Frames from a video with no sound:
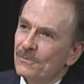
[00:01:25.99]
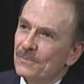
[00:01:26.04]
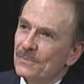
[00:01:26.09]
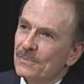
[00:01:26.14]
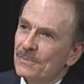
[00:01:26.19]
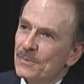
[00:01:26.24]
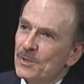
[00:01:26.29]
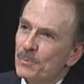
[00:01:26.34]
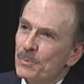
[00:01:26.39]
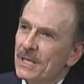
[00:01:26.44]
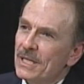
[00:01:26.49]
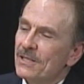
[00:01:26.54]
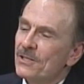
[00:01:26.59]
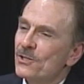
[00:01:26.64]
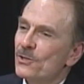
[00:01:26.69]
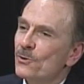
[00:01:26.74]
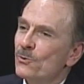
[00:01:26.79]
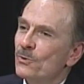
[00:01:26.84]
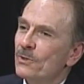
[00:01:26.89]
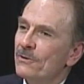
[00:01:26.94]
Speak
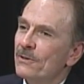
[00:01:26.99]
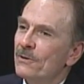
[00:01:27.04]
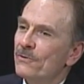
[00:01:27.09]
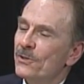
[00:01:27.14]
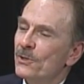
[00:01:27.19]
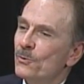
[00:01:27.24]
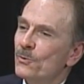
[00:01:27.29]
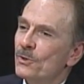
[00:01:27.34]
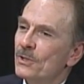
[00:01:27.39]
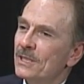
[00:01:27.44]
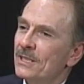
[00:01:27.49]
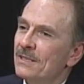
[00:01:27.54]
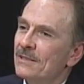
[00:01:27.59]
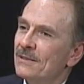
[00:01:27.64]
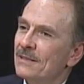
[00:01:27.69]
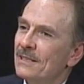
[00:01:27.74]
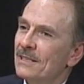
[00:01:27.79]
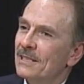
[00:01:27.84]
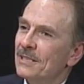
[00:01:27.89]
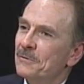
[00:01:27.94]
to, if you would,
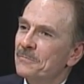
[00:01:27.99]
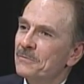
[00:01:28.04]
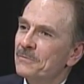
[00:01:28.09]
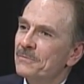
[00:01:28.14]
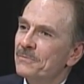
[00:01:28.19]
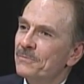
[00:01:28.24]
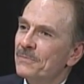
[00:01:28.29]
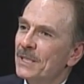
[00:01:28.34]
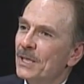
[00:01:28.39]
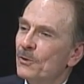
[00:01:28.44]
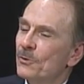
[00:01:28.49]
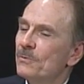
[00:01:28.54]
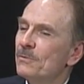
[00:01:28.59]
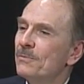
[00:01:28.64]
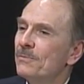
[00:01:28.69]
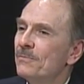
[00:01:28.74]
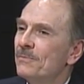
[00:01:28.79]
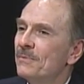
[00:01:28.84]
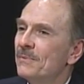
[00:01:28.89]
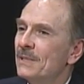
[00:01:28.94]

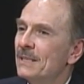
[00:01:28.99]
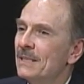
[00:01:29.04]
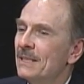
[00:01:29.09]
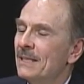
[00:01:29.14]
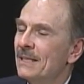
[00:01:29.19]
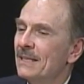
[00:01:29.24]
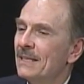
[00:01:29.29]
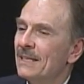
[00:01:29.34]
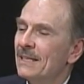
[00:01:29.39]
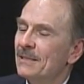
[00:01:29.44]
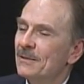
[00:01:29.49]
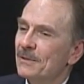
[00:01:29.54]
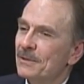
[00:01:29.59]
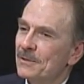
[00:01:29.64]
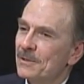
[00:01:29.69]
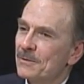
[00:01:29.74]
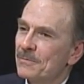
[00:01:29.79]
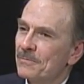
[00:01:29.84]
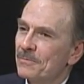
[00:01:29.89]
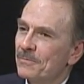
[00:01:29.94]
again,
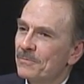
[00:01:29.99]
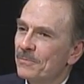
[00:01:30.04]
this